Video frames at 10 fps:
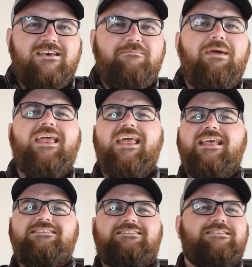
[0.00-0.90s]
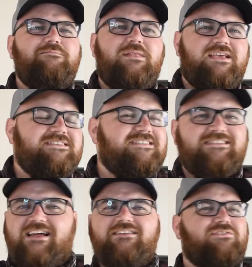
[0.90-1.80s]
making it seem like a
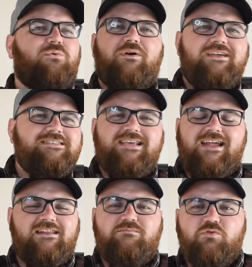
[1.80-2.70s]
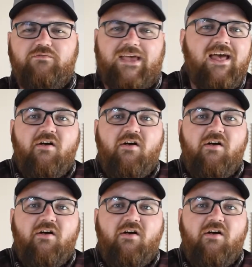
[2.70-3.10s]
stunt-orientated movie.